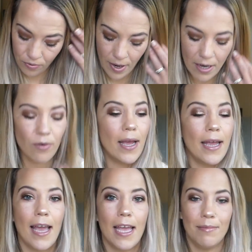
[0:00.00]
right
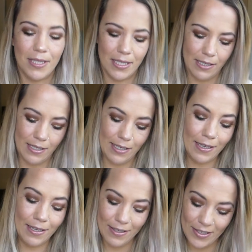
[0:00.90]
away I'm
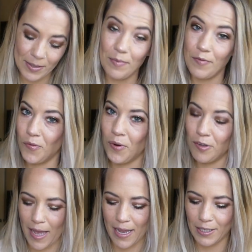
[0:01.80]
seeing some foil
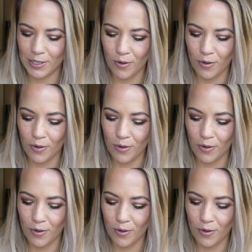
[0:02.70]
packets,